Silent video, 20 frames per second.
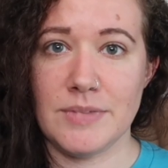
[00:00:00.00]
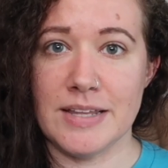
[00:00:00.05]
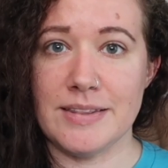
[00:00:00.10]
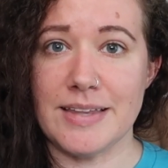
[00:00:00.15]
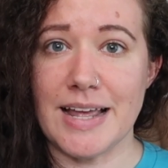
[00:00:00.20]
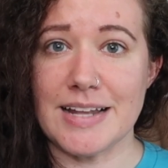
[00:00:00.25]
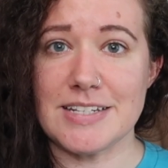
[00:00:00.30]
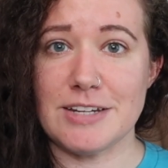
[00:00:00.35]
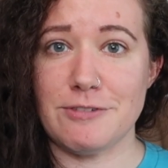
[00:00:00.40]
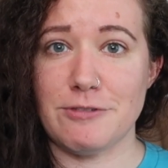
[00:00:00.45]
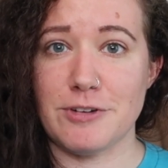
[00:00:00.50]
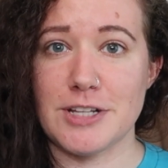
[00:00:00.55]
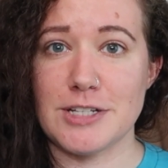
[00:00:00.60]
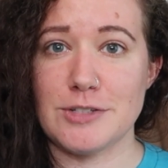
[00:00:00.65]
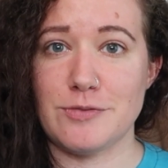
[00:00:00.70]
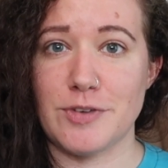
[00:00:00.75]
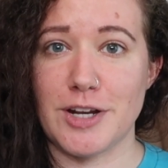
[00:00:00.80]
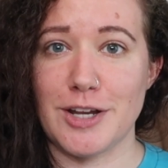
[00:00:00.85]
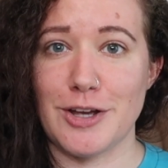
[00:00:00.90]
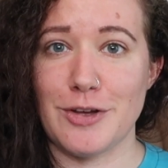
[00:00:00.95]
that's it for
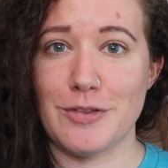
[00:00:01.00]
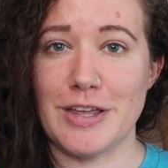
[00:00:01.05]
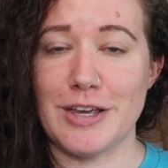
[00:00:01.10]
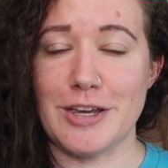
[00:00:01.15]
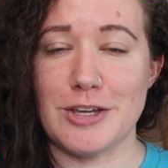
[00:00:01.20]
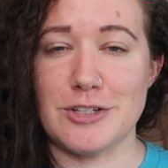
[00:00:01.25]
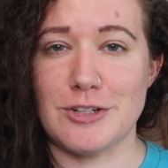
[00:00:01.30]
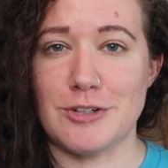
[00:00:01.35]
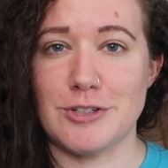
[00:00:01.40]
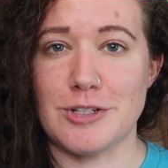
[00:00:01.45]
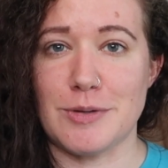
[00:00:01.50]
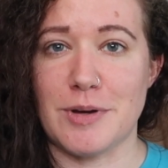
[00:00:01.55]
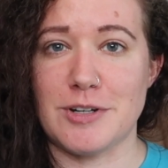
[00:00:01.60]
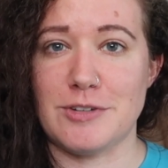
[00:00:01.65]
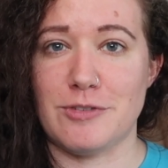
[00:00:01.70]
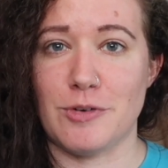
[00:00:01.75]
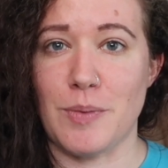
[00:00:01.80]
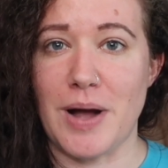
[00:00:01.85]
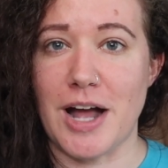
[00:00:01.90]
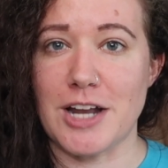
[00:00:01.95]
this video. Thank you so much
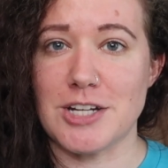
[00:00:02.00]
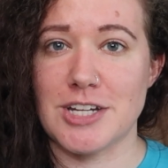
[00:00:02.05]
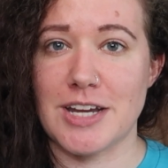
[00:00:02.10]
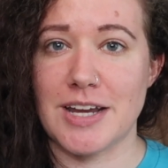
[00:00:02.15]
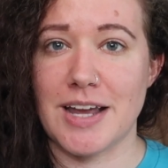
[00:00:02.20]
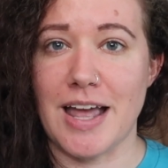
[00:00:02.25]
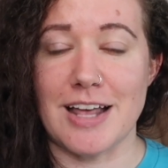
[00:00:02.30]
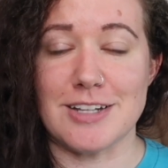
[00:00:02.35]
for watching.